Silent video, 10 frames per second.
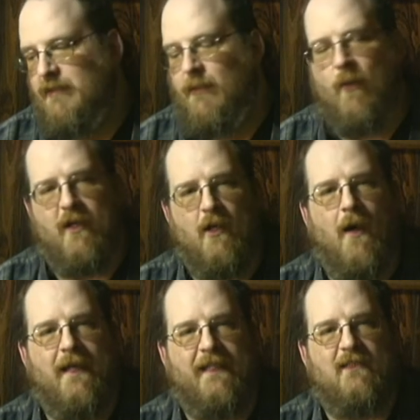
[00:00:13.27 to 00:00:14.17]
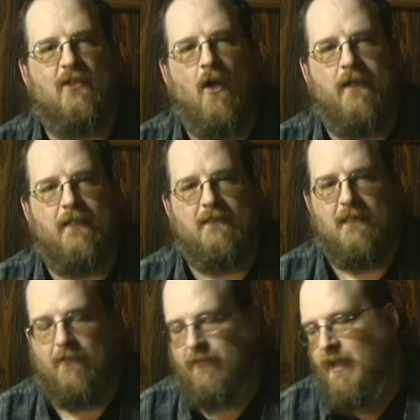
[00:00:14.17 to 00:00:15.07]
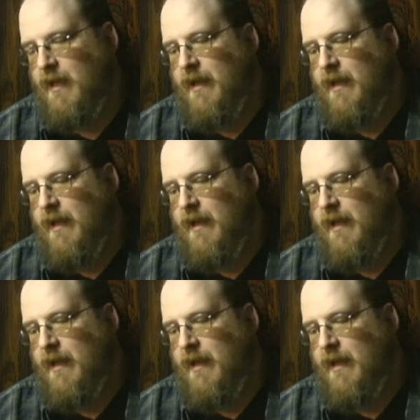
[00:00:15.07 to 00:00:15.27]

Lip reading: They want to know how to get started and stuff.